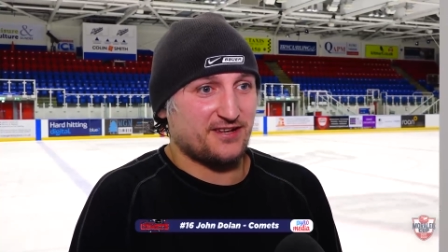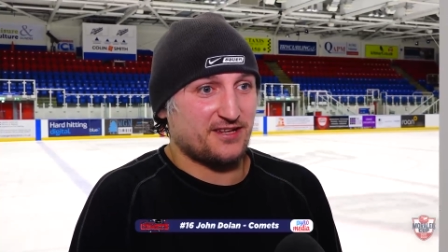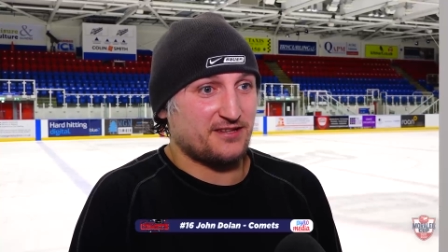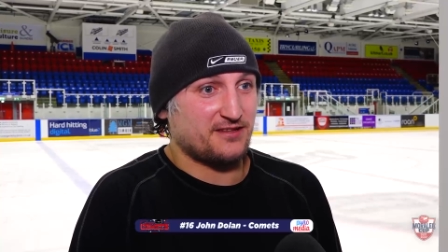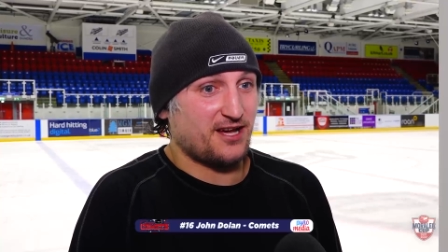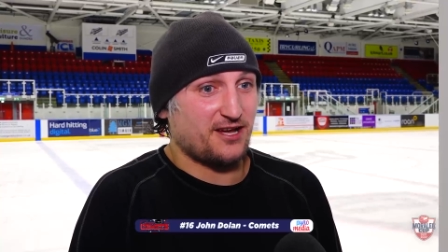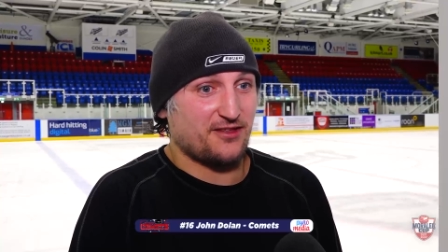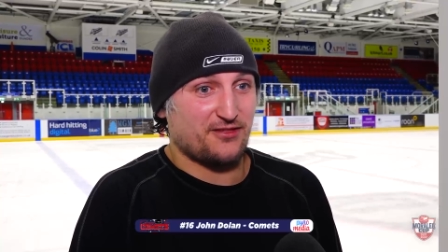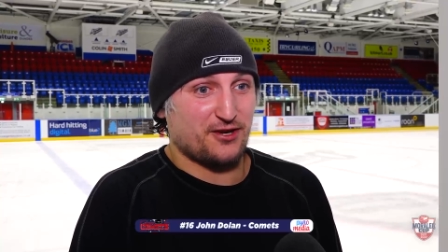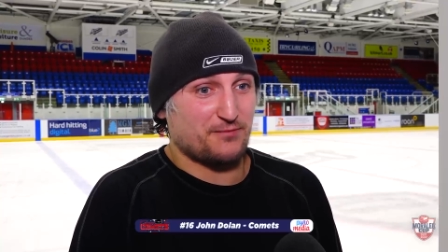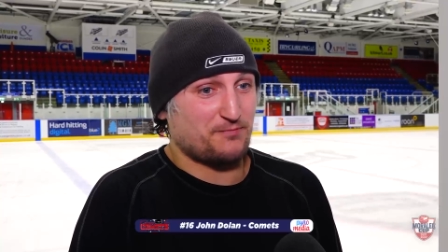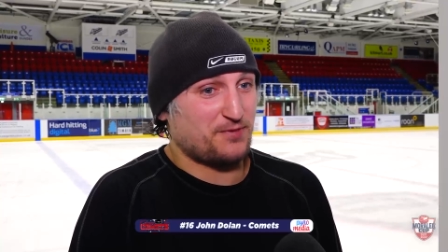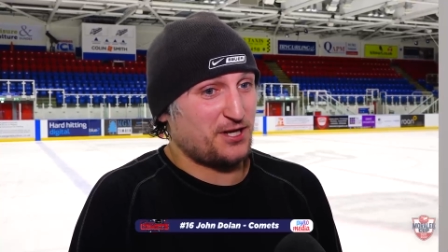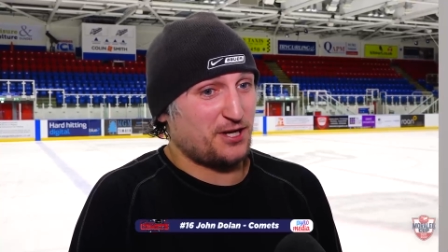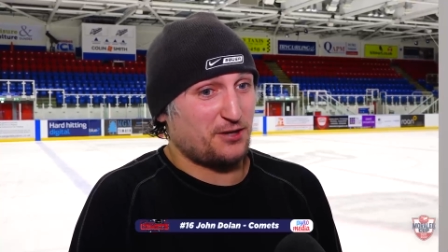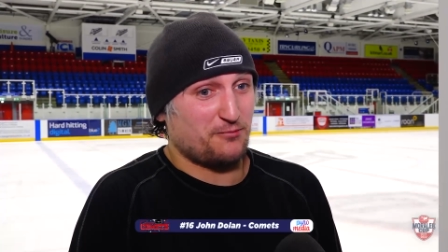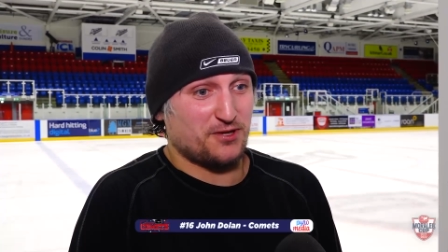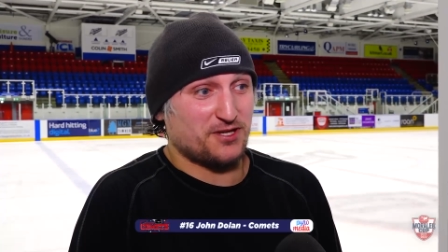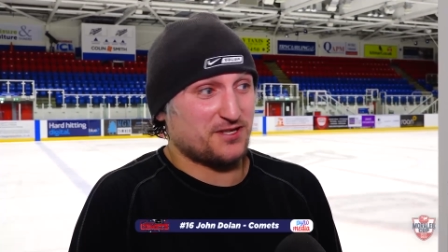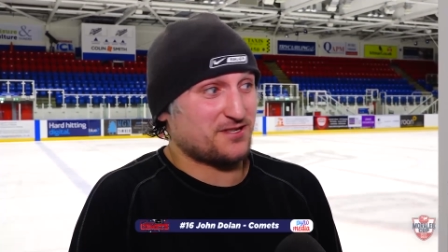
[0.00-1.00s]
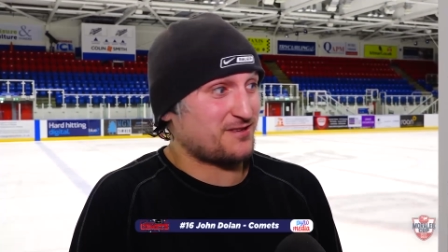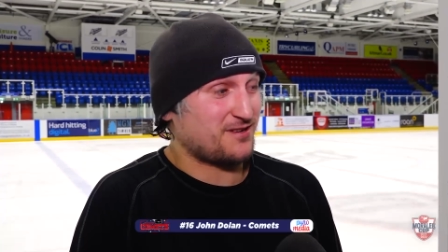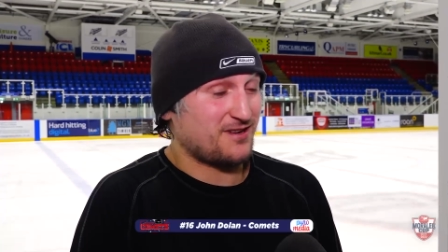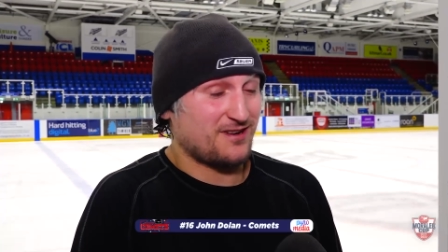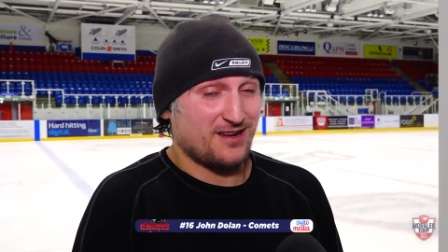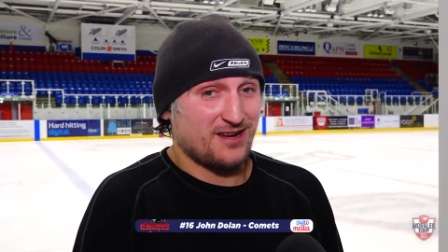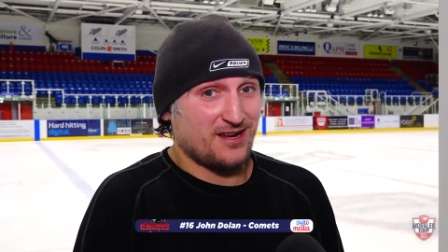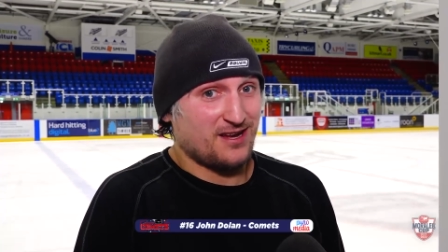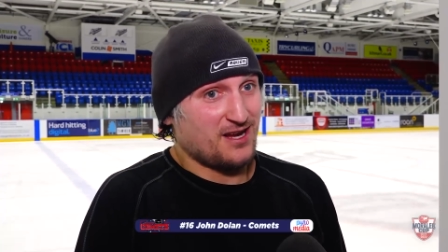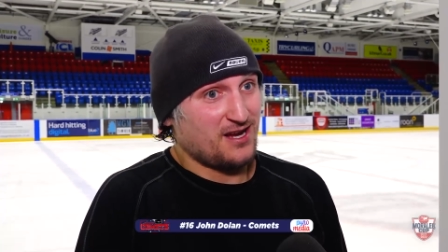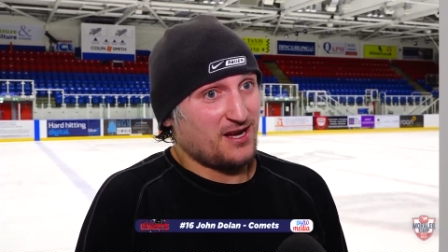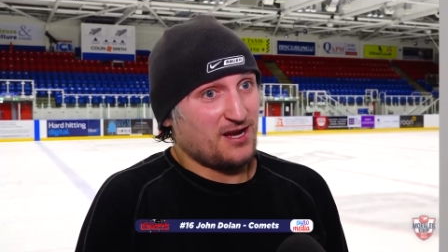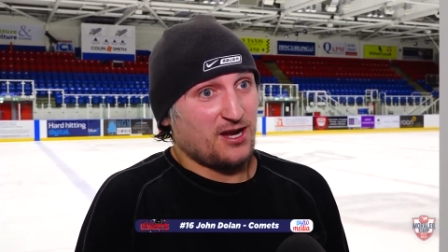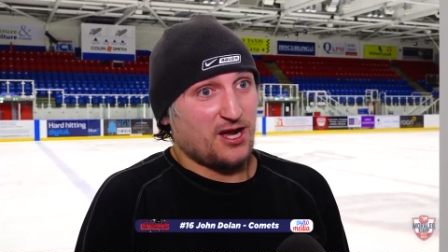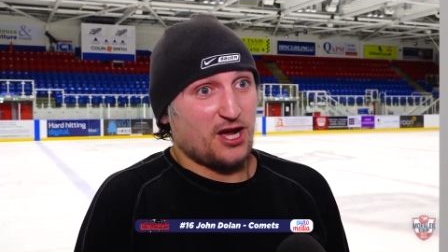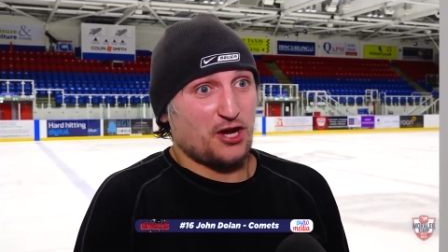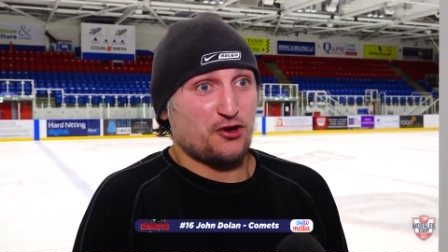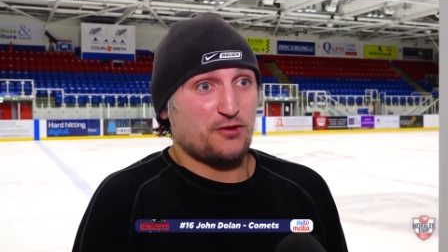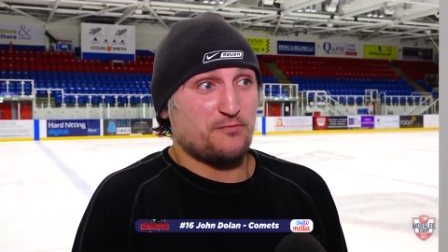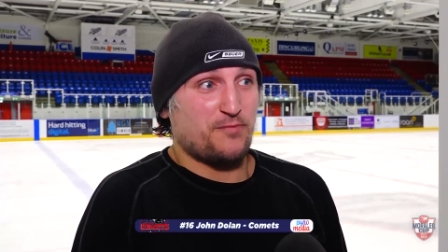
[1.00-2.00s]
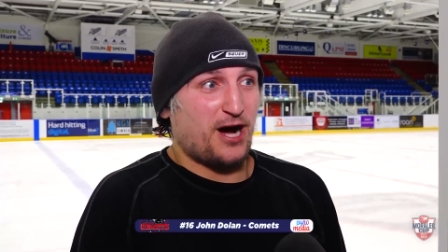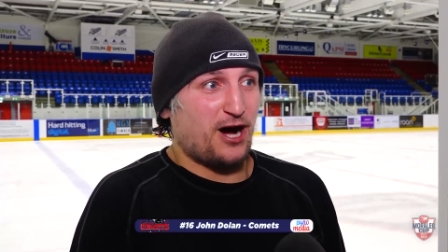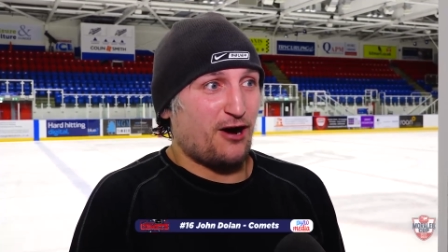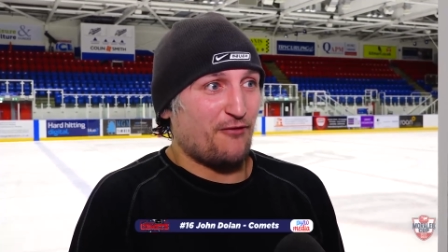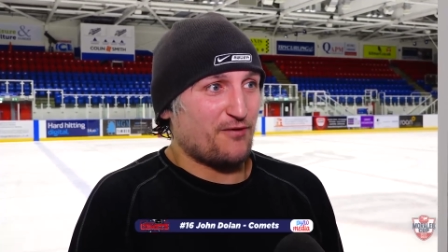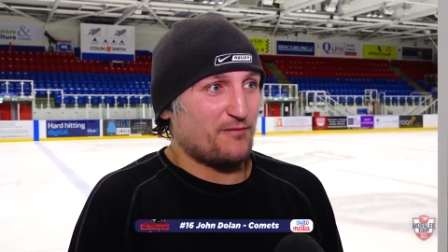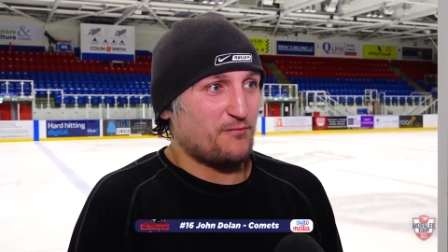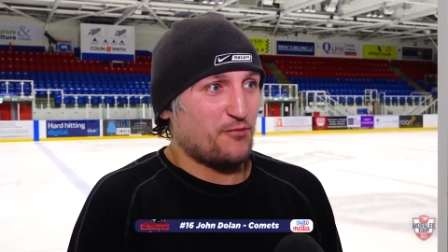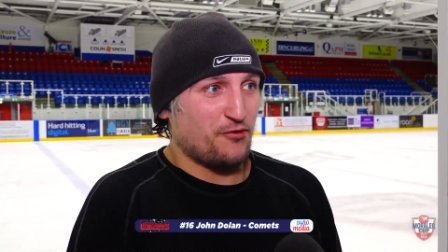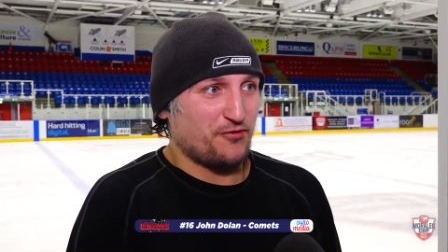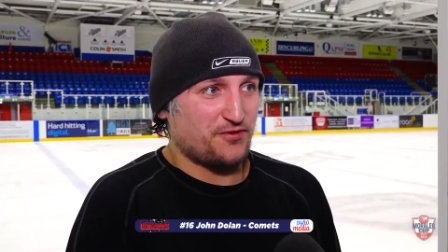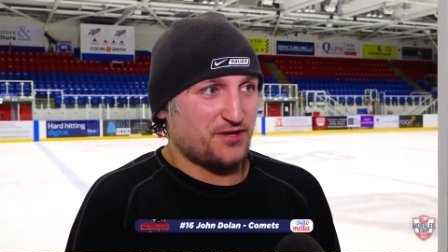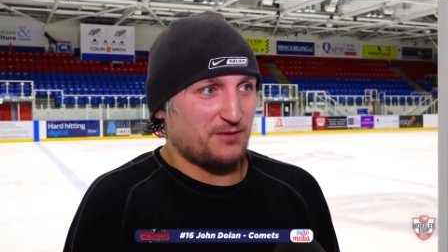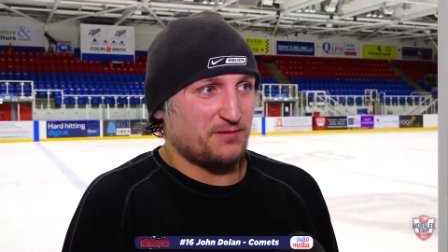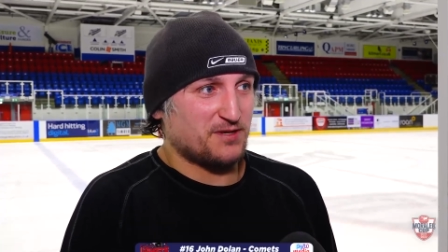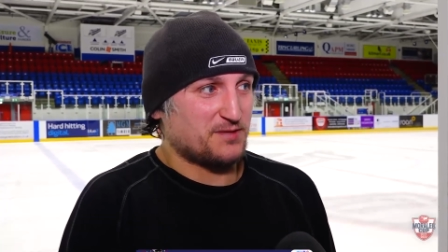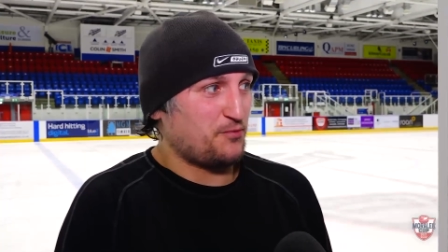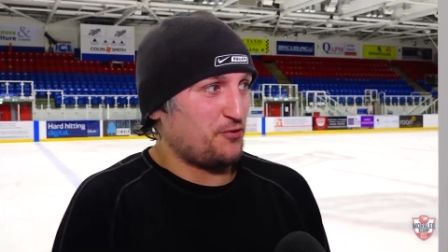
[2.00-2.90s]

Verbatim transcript: and that third period was a good battle from both teams.